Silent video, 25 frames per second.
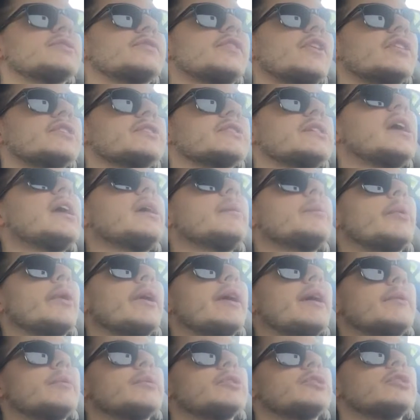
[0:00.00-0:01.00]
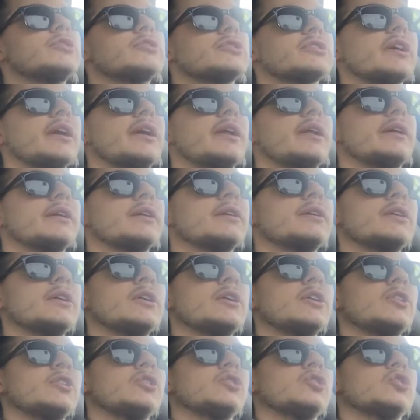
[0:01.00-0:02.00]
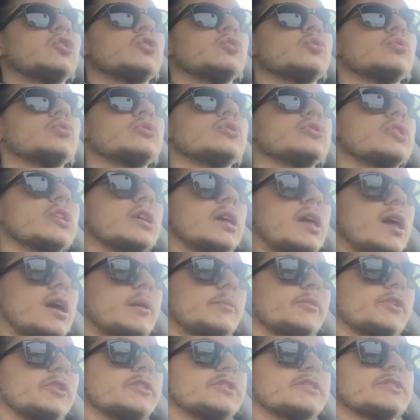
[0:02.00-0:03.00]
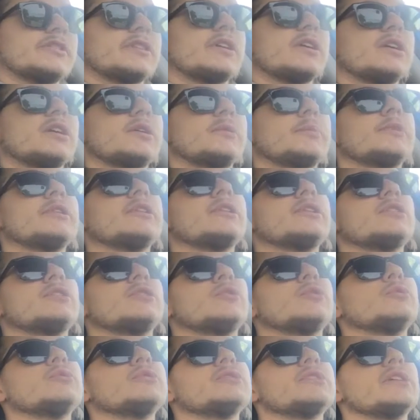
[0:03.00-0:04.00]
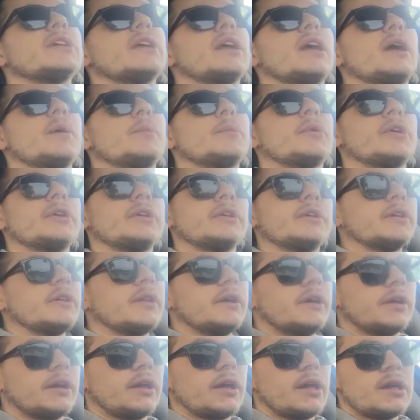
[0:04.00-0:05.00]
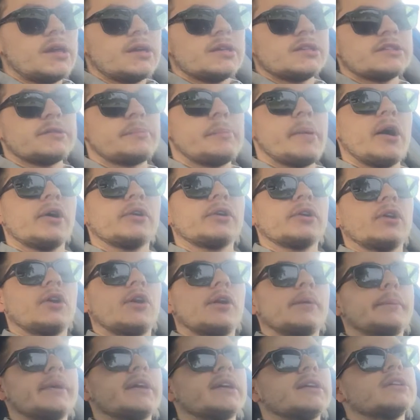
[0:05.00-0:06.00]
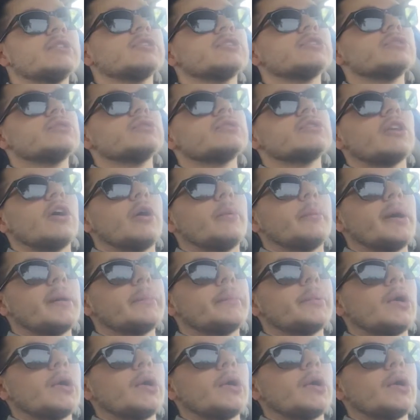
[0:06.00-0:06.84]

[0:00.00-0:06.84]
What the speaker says: as far as gameplay. I would just kind of use the camera as therapy, use the camera to like spout out all my issues and all my